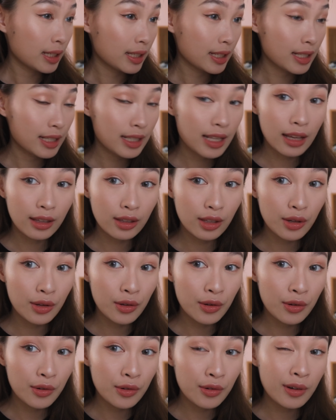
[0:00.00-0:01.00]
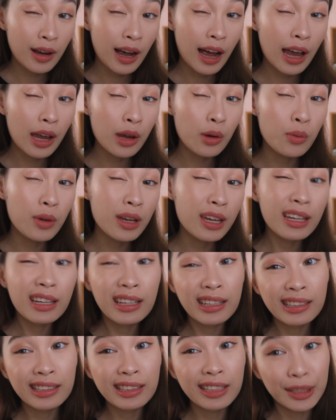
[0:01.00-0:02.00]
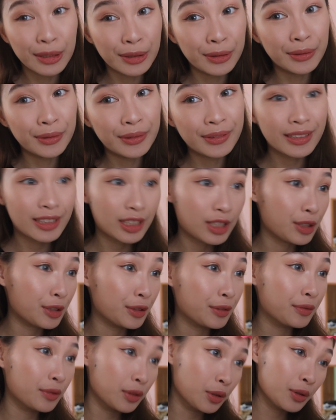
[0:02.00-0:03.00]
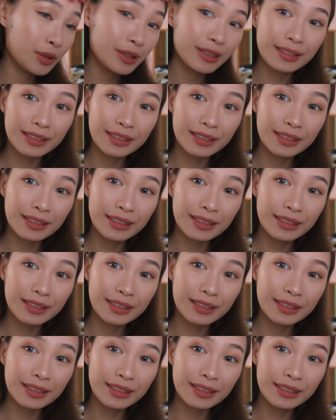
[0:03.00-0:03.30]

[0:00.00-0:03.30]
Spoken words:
subtle eye wing, you know, sort of look.